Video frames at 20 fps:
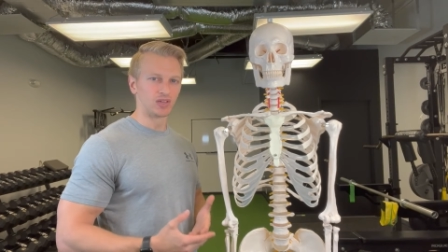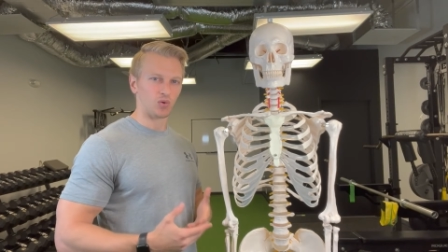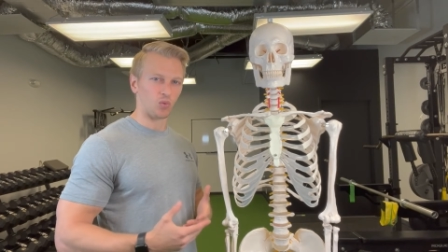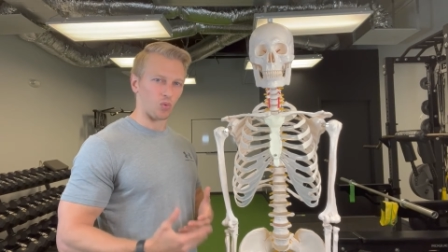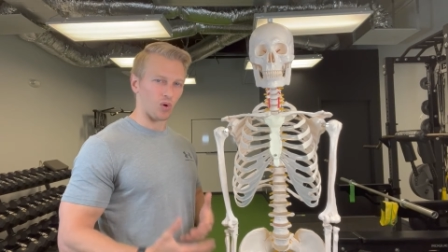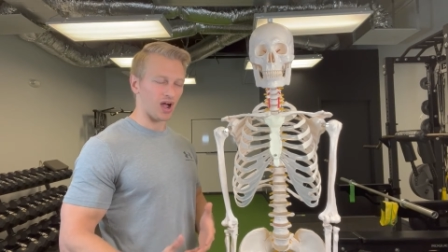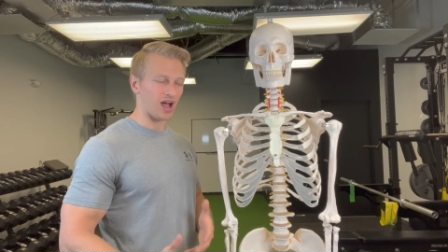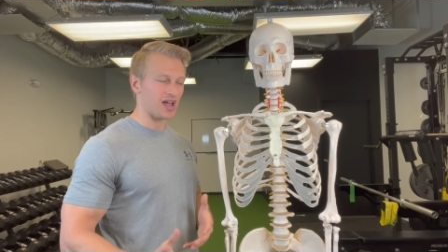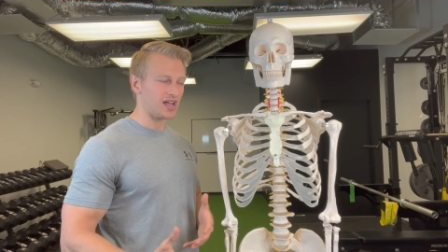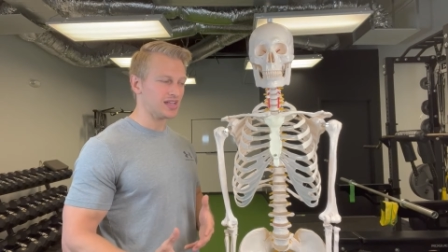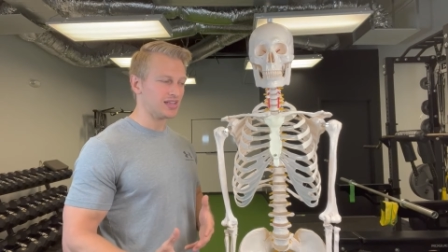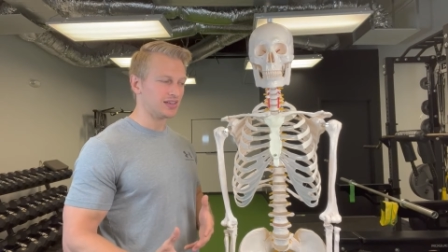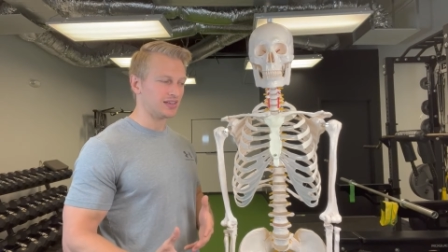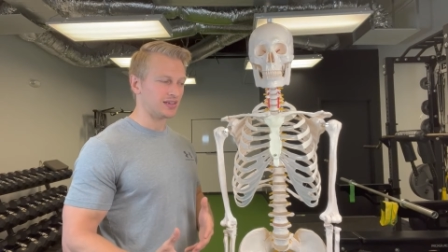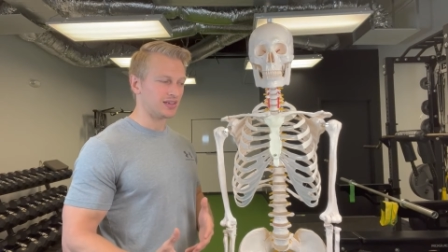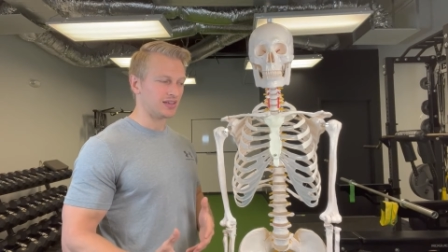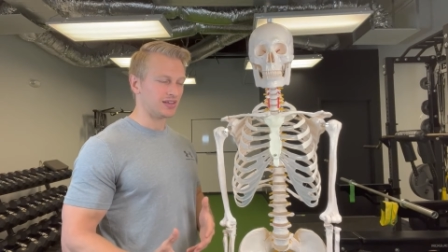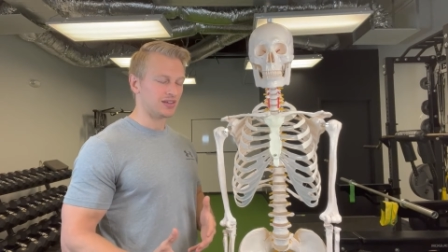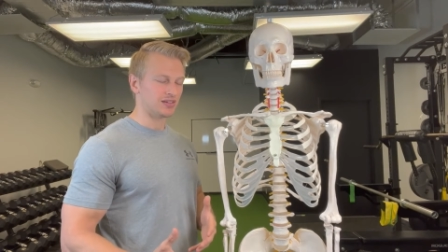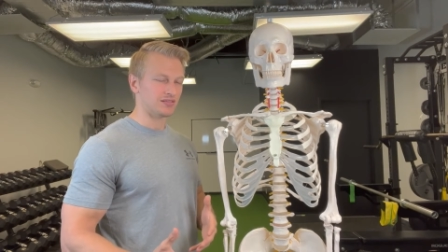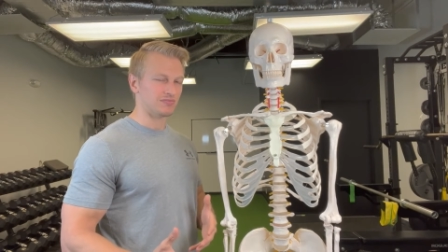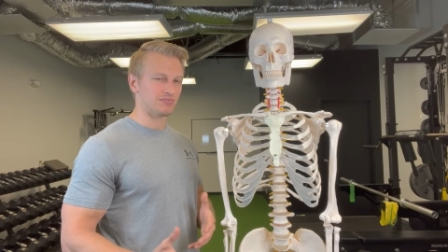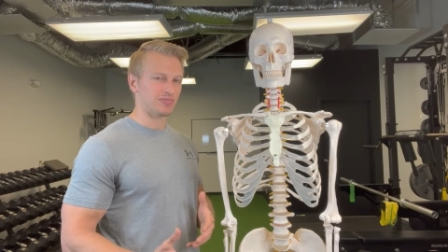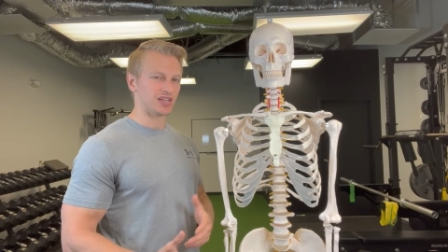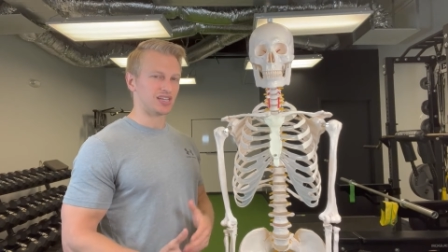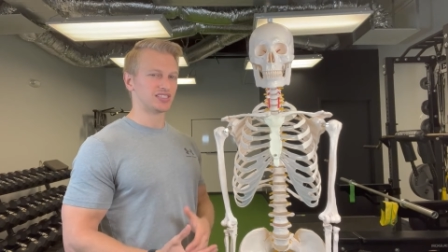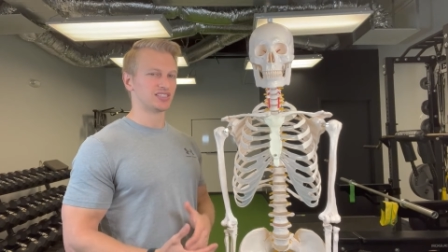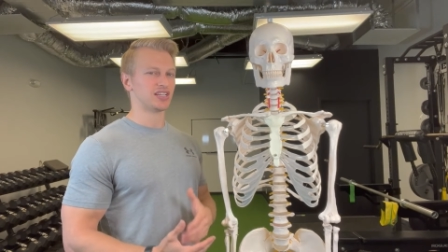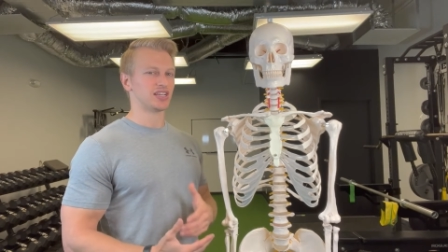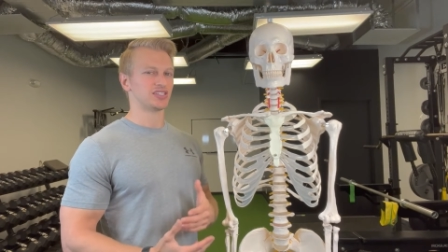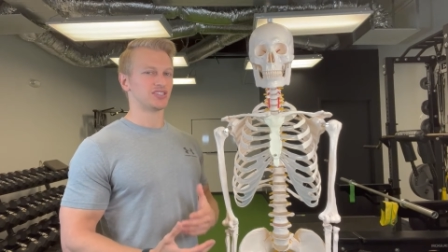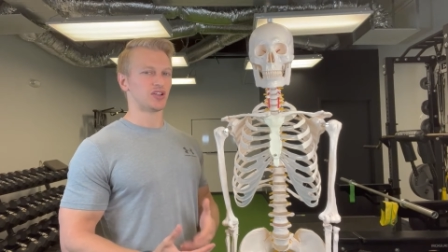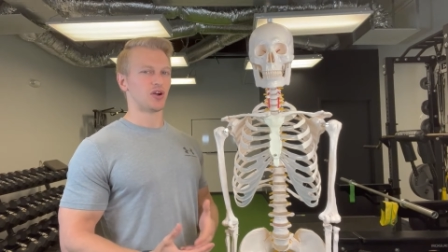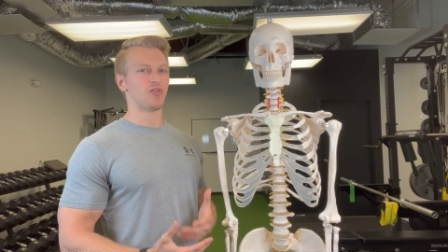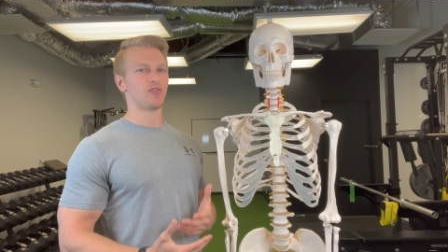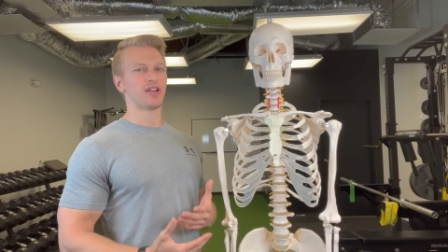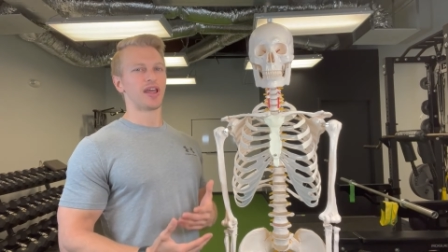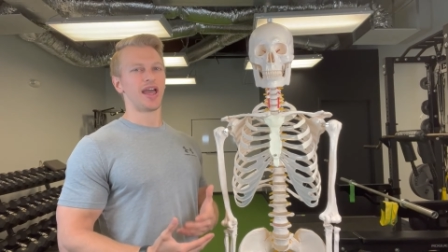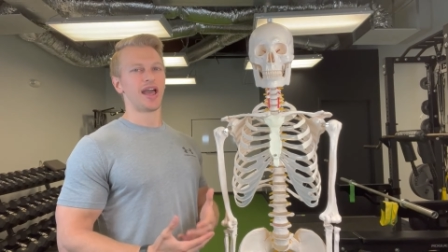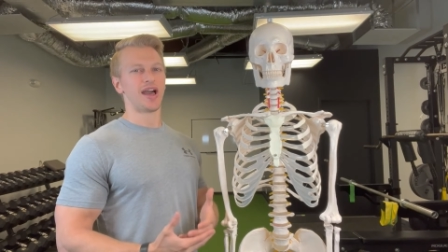Why? because they
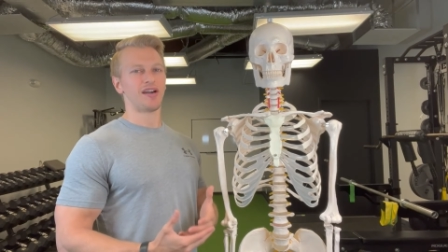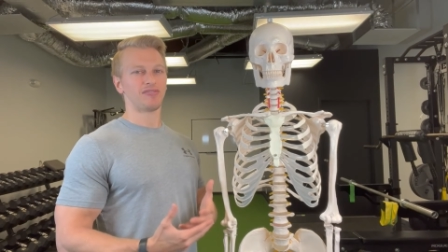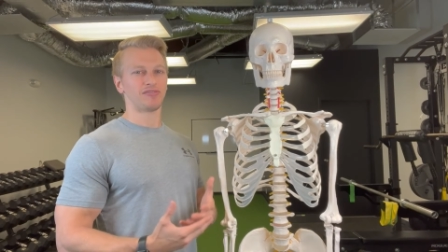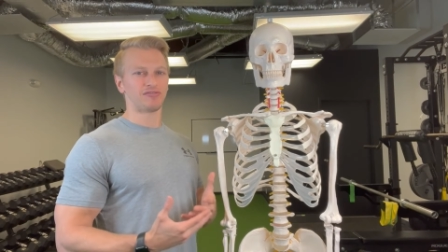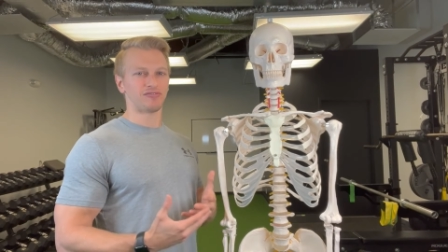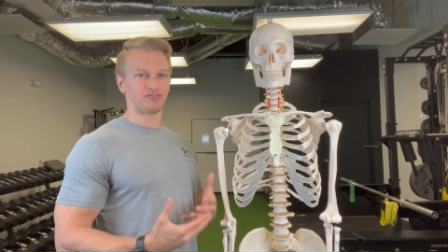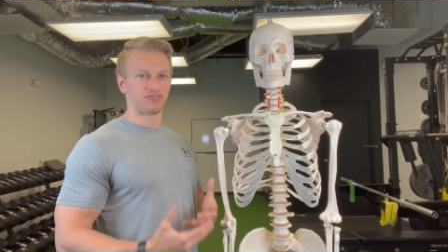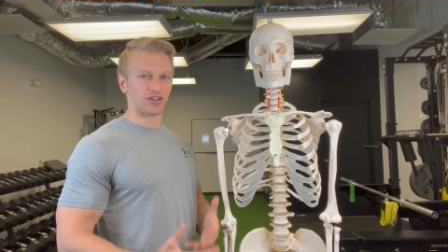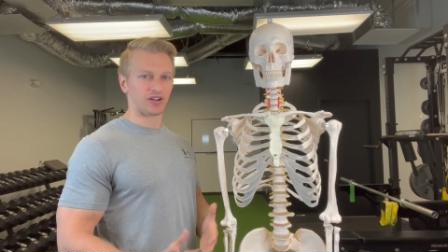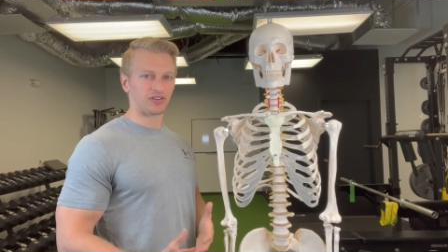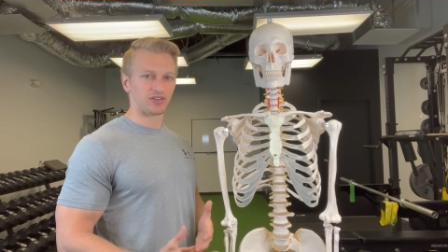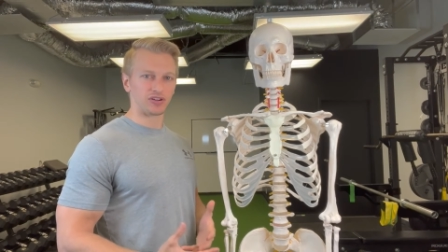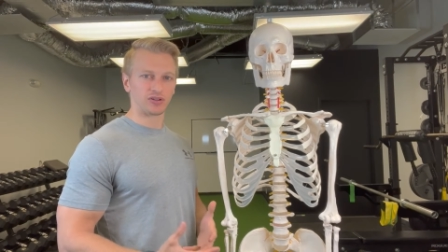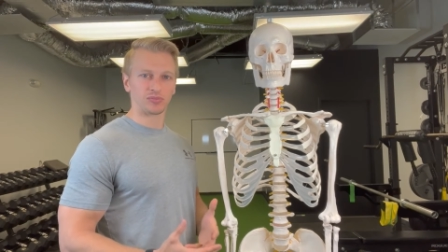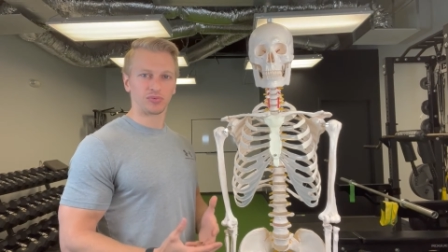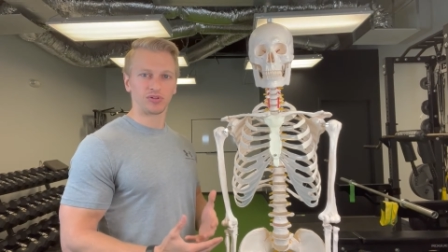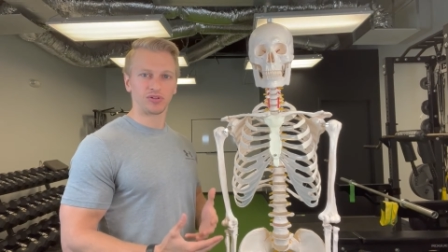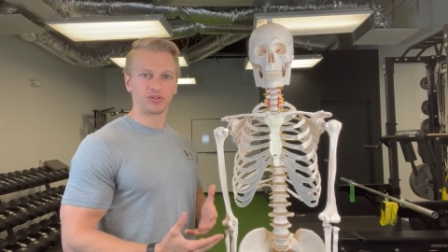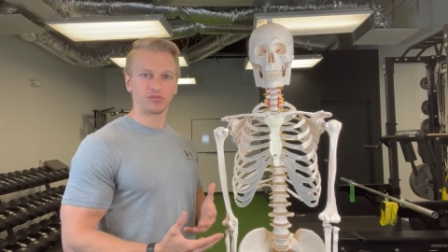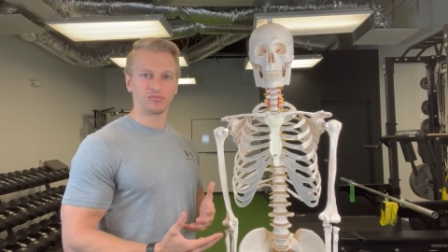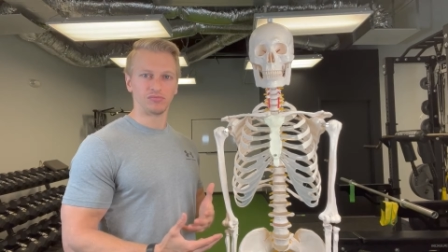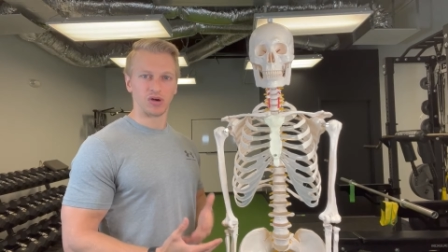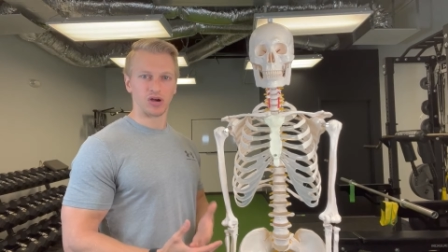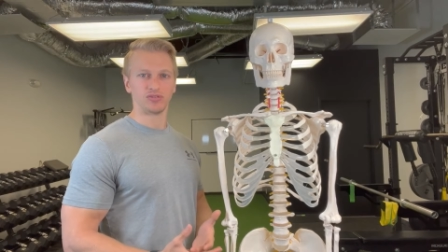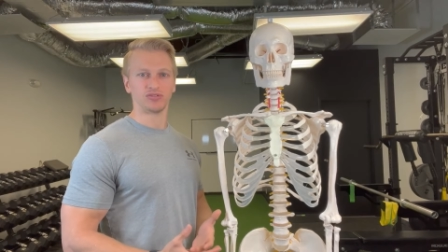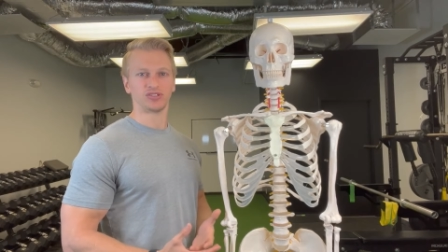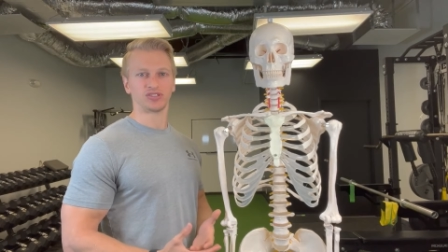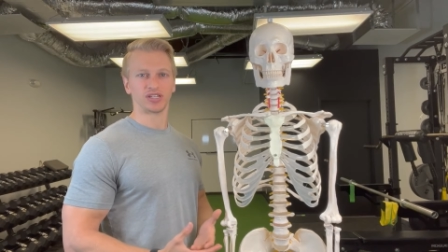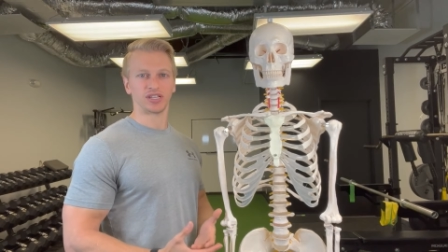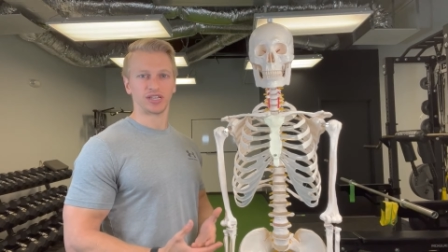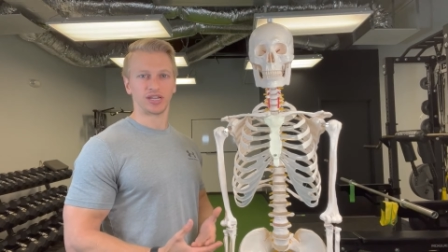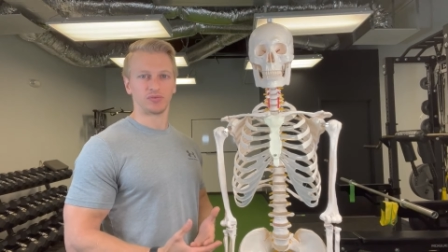don't have variable motion.